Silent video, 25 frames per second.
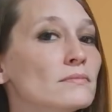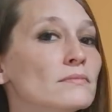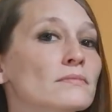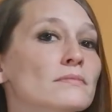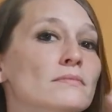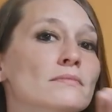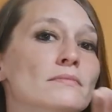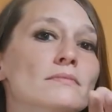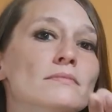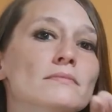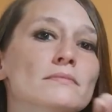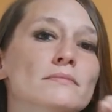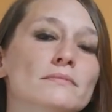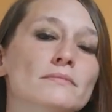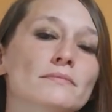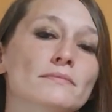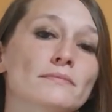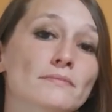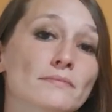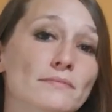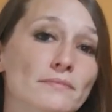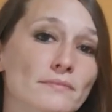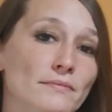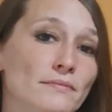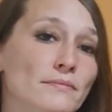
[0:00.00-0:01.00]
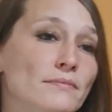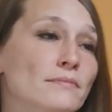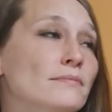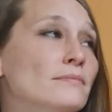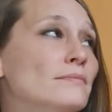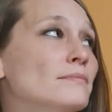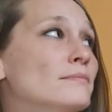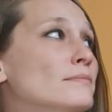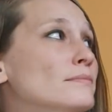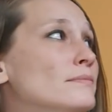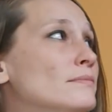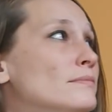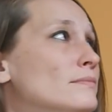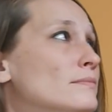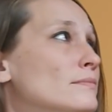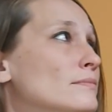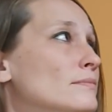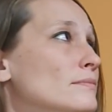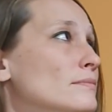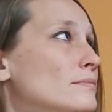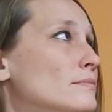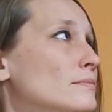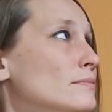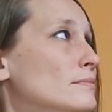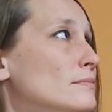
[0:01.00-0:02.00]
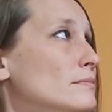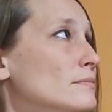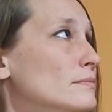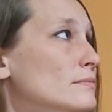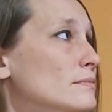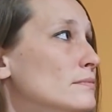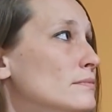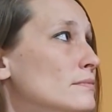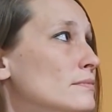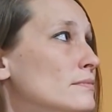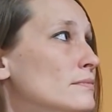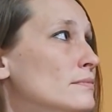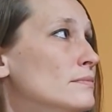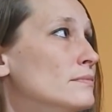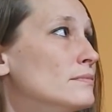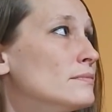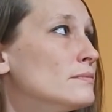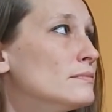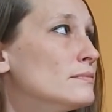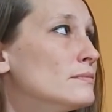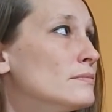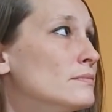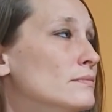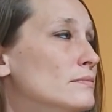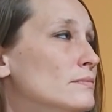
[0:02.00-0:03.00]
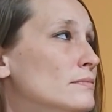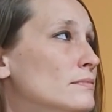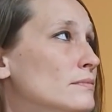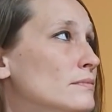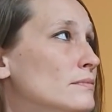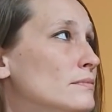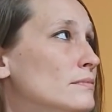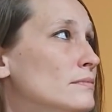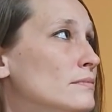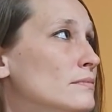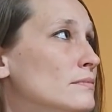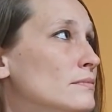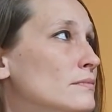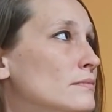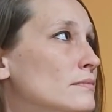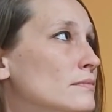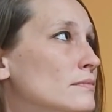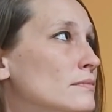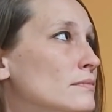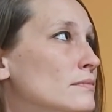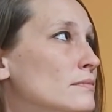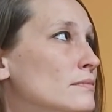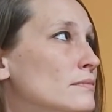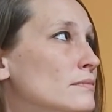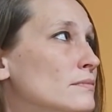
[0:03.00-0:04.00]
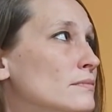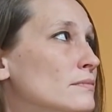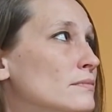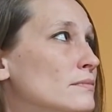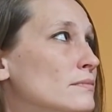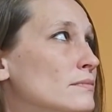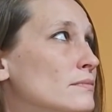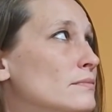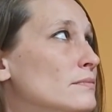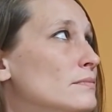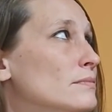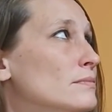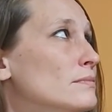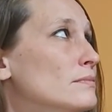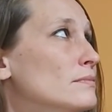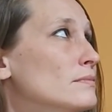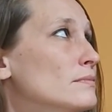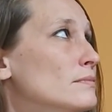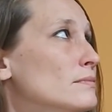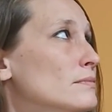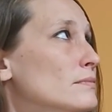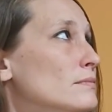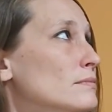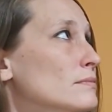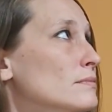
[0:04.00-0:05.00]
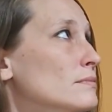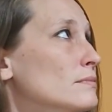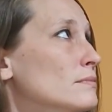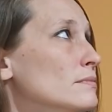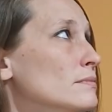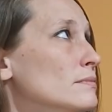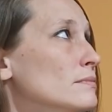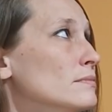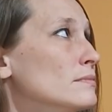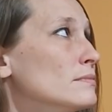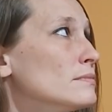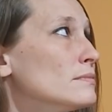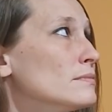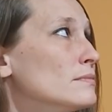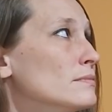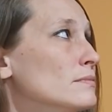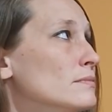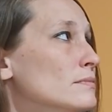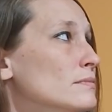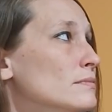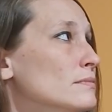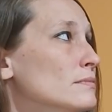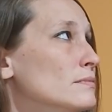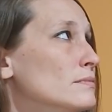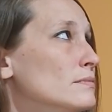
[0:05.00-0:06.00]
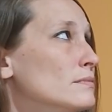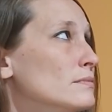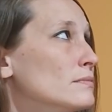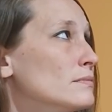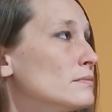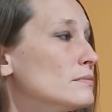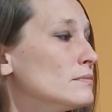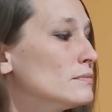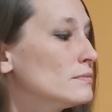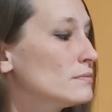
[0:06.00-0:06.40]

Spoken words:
(not speaking)